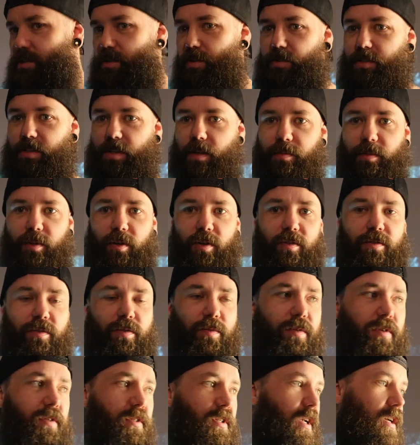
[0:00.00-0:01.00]
shoot something
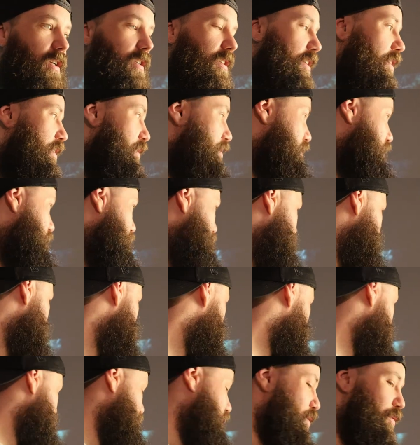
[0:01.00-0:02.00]
onto it, because it actually
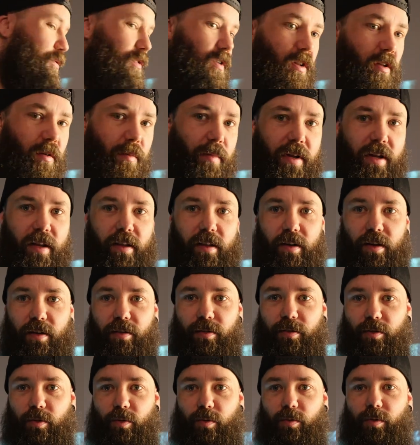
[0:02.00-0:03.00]
looks a lot better than I
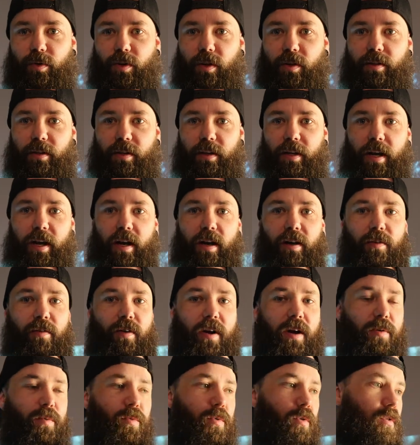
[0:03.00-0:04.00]
thought it would on the
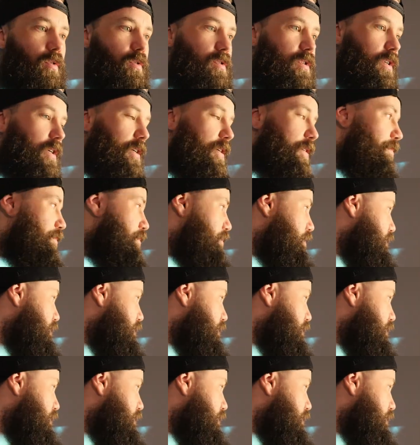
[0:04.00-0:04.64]
grey wall. So